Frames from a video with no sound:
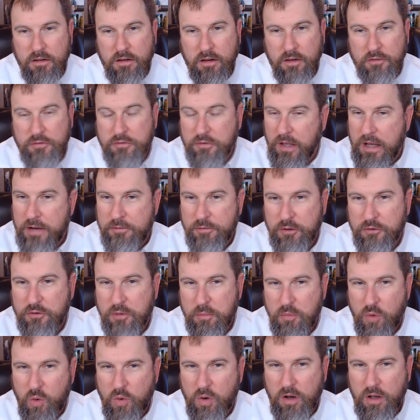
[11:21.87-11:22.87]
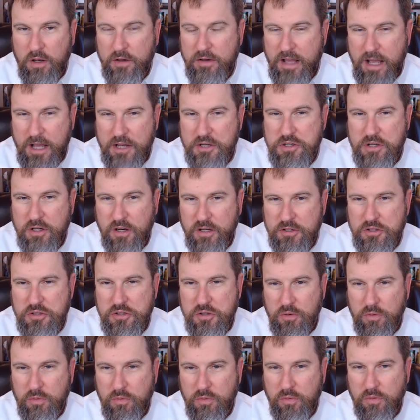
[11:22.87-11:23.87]
Uh, slavery is a more a national
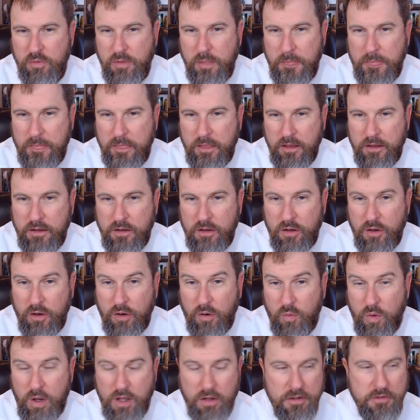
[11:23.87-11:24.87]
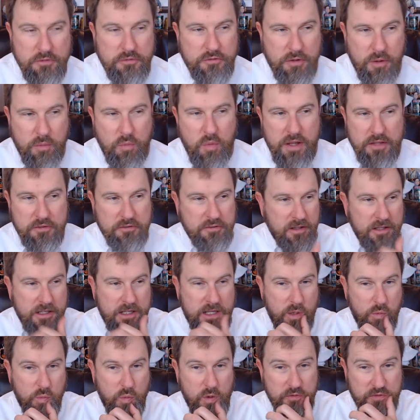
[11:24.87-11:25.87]
issue. Well, in some ways,
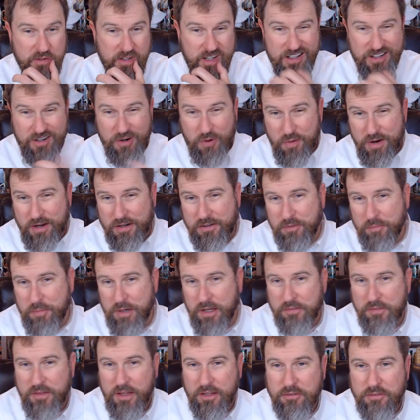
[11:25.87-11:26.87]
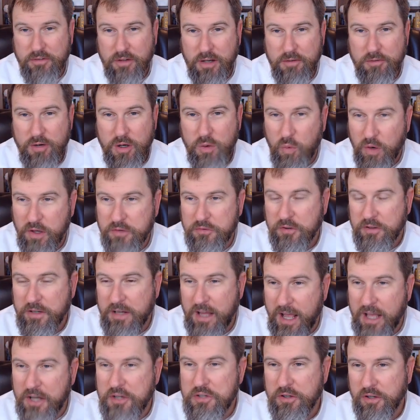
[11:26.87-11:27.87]
Lincoln wasn't incorrect about that. Slavery was a
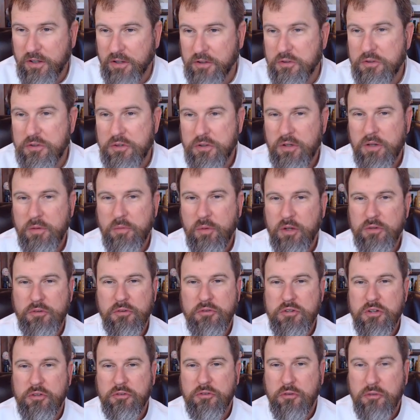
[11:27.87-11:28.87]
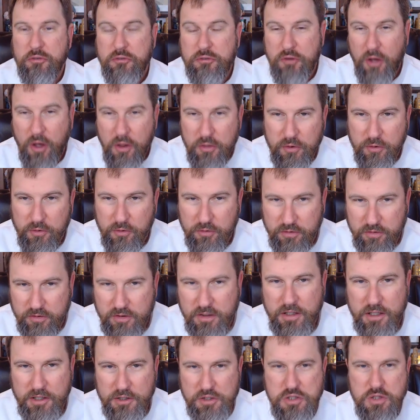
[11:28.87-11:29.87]
national issue. It wasn't just a
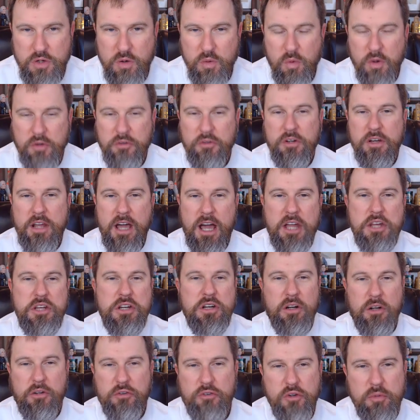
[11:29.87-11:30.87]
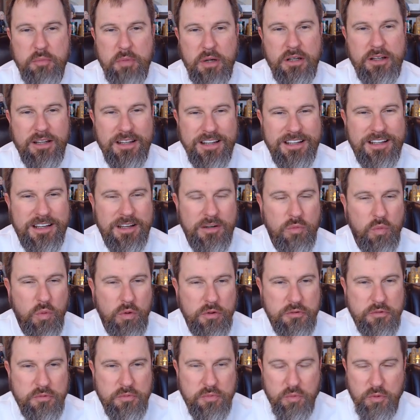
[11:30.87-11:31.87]
Southern issue. It was a national issue. But Lincoln
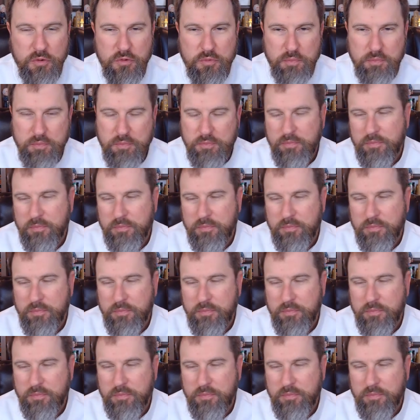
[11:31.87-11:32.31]
was was